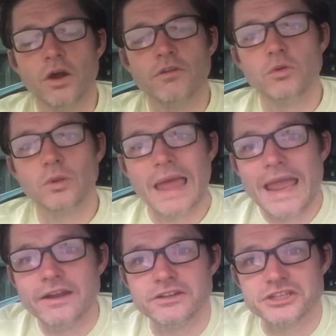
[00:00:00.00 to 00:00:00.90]
of all
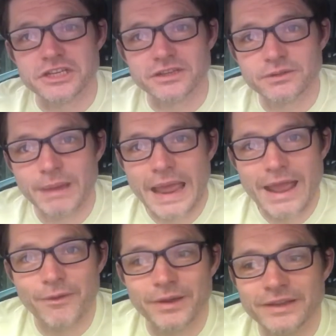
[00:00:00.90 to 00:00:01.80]
energy and
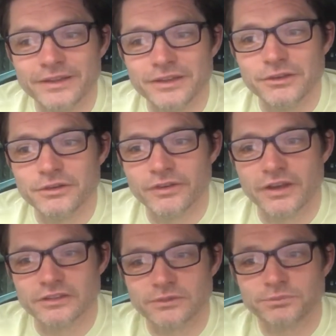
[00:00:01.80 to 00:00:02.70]
power in the universe,